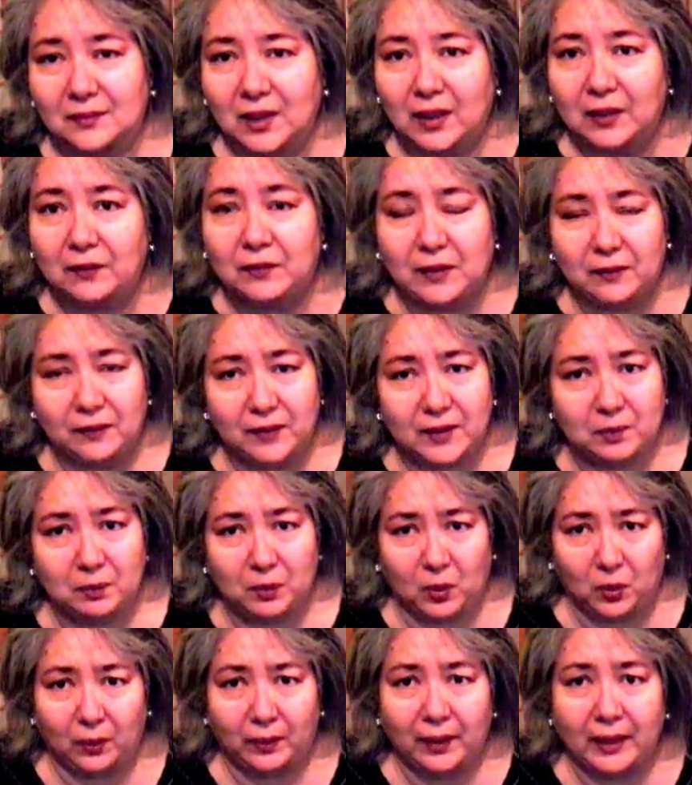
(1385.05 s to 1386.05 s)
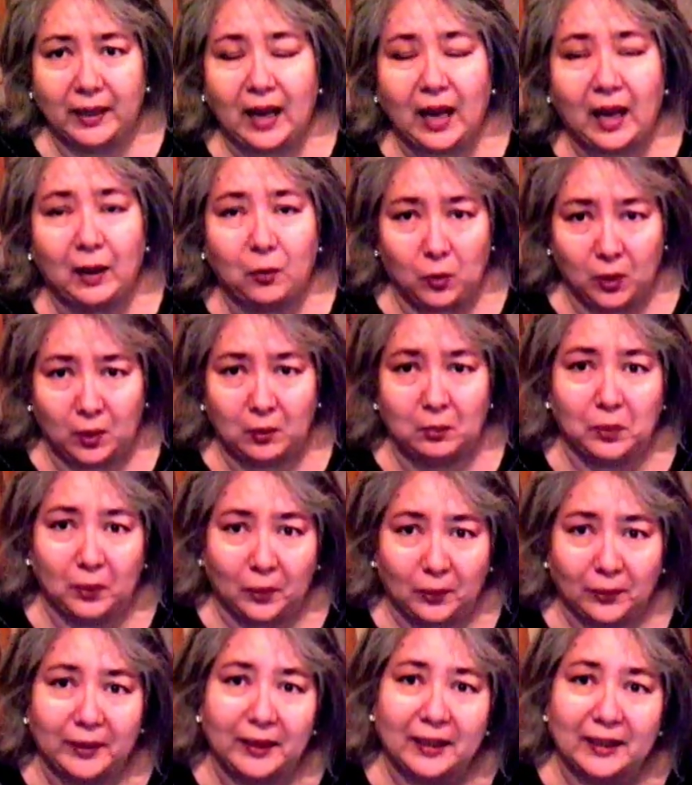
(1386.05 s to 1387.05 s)
Even if it's boring, I want
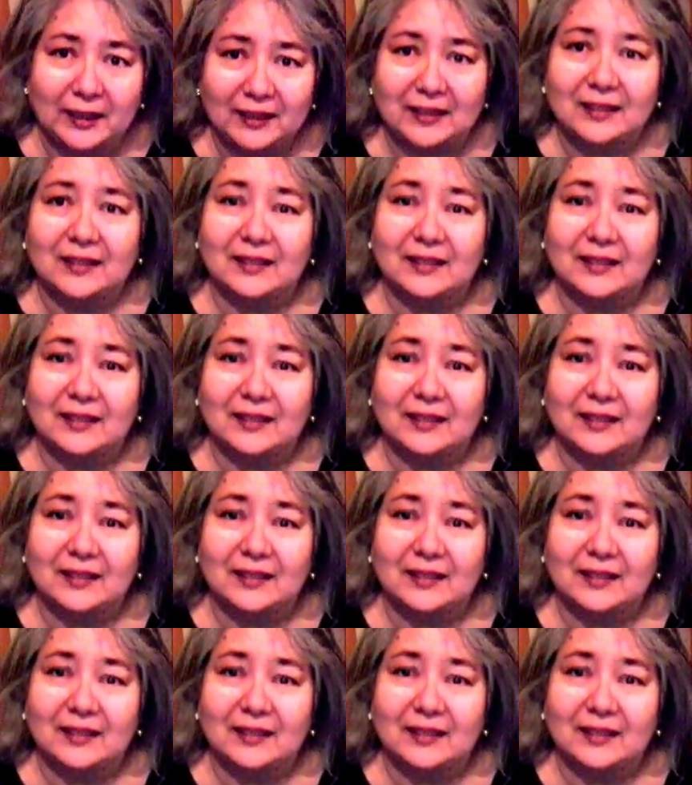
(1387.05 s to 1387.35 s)
boring.